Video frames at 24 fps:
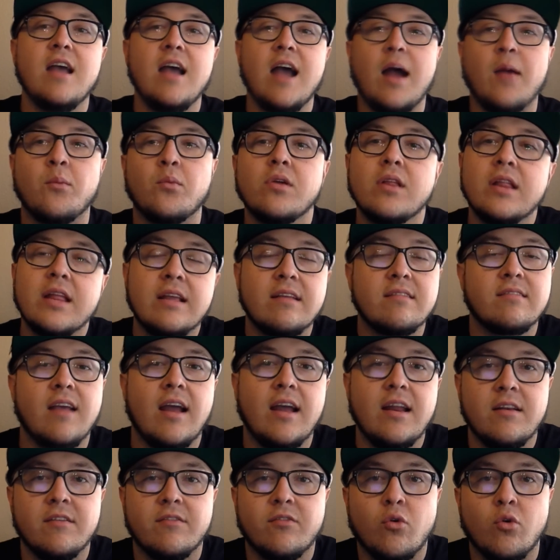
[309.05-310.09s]
I'm really
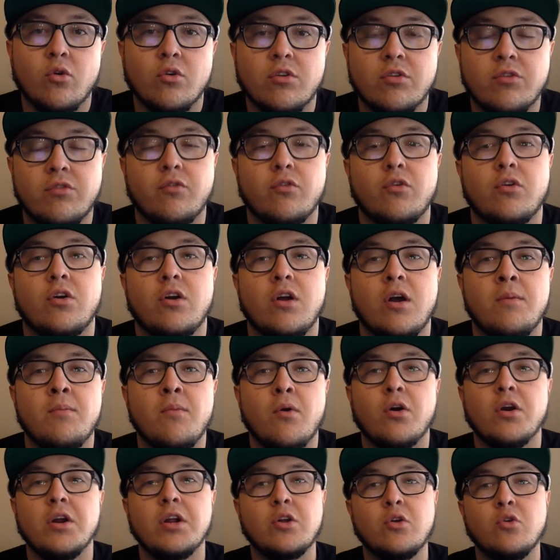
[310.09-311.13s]
excited, of course, for
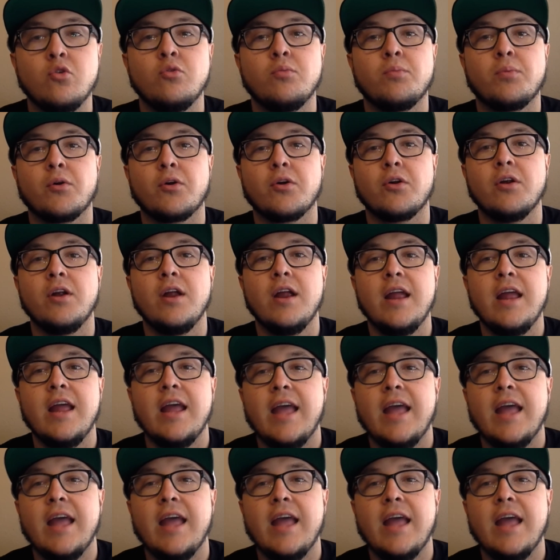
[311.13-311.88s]
Amari Cooper